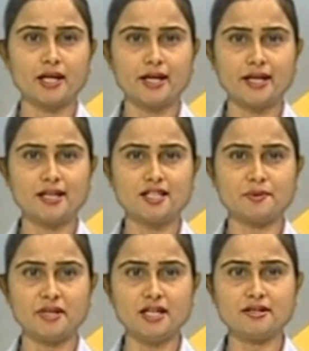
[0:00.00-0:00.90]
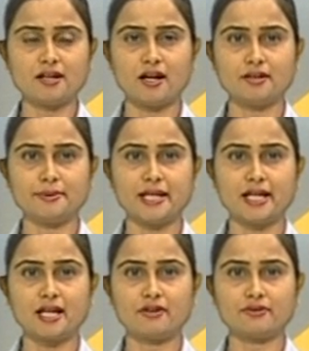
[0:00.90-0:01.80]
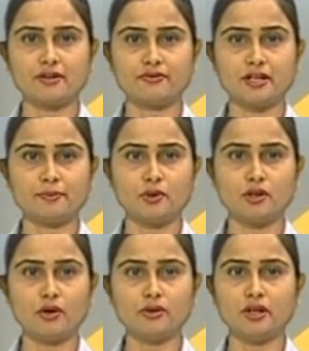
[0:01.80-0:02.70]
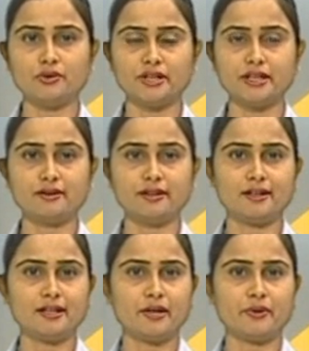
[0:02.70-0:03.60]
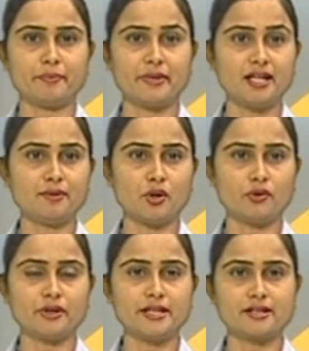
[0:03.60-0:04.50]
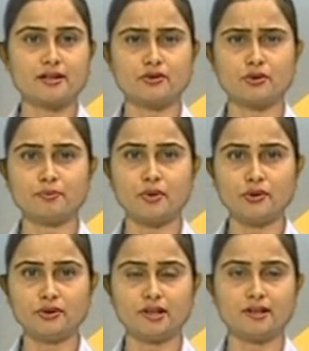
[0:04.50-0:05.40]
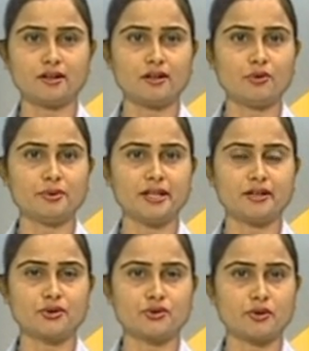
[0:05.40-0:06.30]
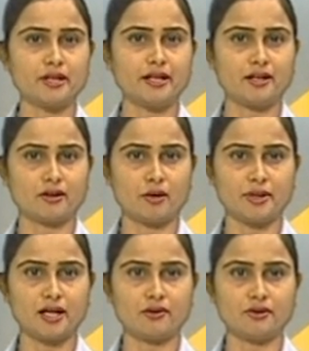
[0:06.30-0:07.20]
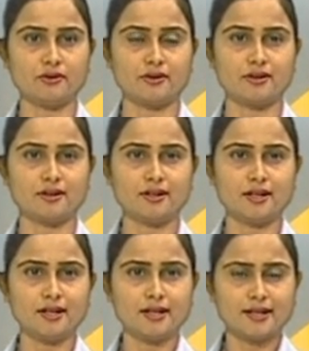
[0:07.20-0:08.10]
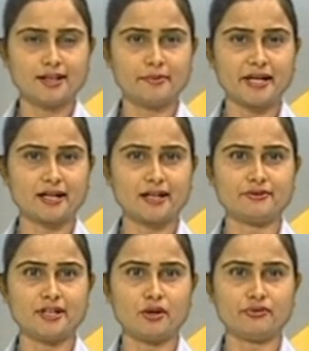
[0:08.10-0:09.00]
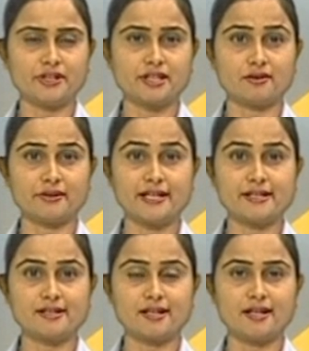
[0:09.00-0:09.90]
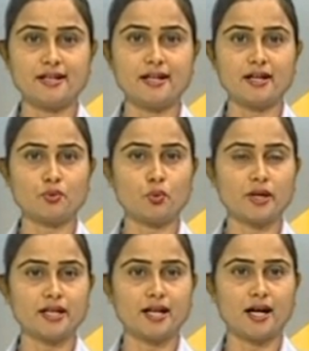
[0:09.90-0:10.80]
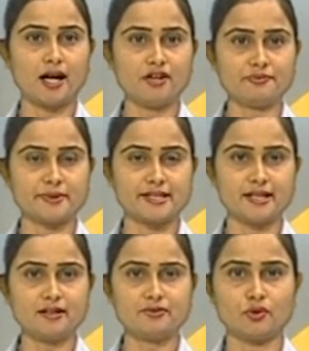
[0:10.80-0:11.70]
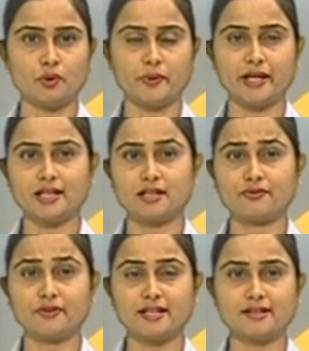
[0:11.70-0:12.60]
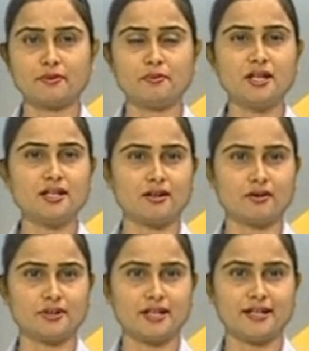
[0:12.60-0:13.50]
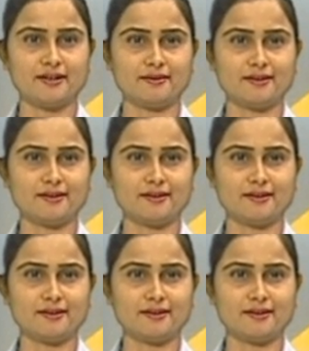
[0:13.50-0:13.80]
In his speech, RBA Governor Philip Lowe noted that there were many more risks to both the global and Australian economic outlook. The bank left their official rate steady at 1.5% following its first meeting of the year.